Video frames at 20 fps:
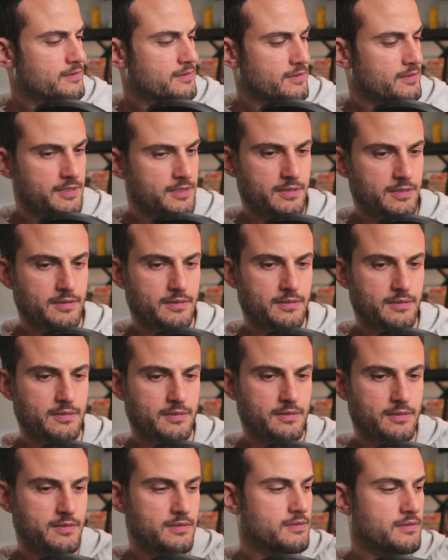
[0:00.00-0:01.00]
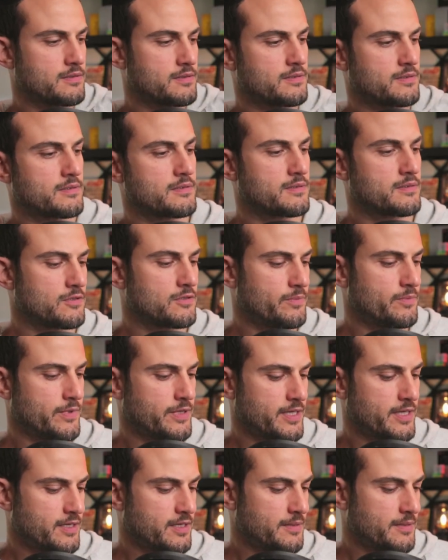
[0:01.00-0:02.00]
Let's open
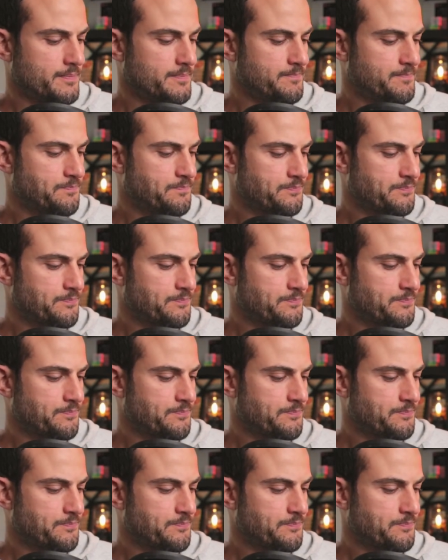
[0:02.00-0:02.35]
that up.